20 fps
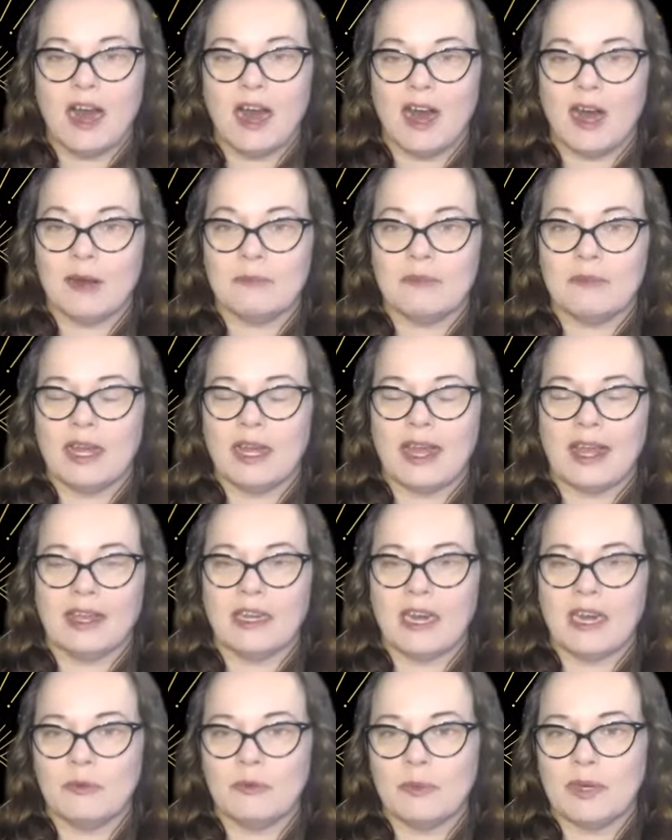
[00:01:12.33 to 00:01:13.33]

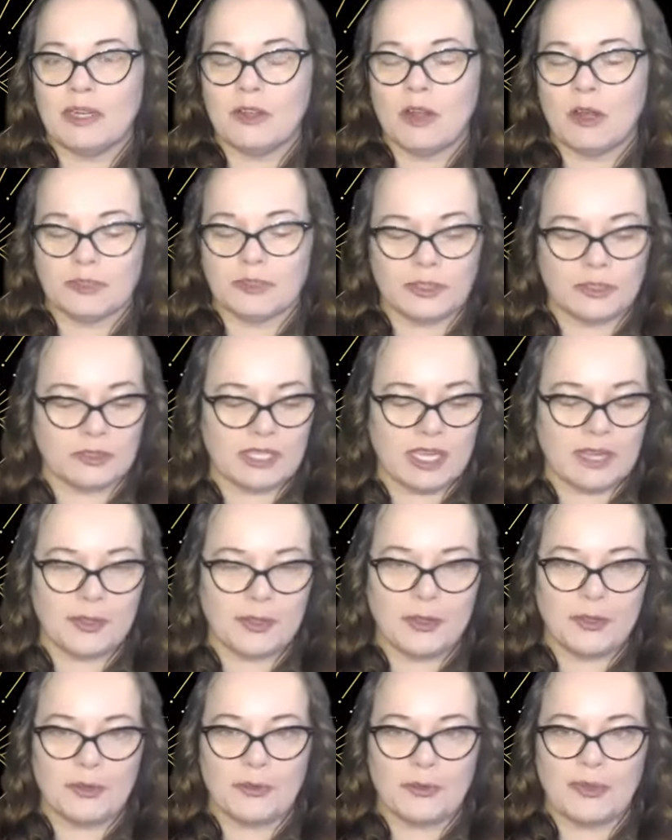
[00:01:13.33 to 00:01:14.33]
And I will also
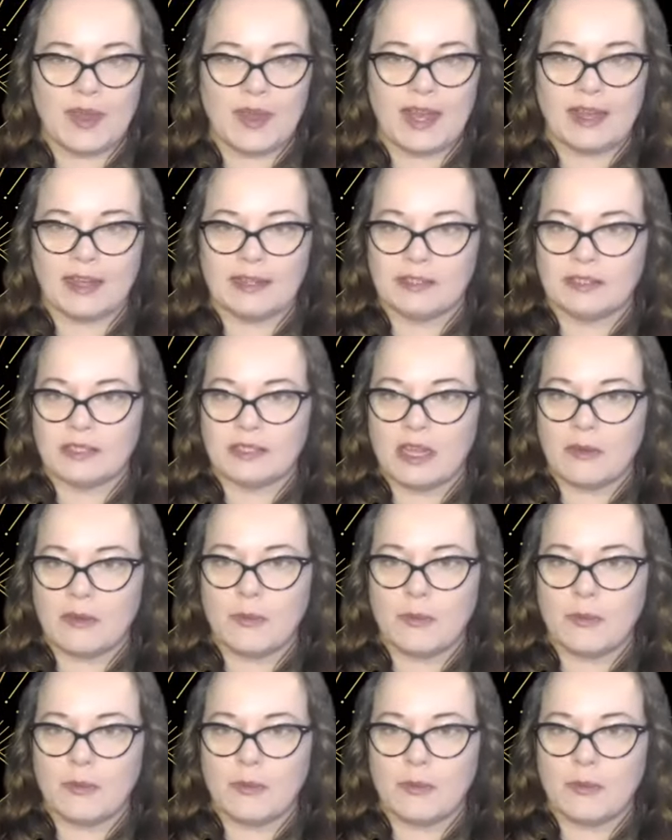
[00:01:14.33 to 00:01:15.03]
tell you that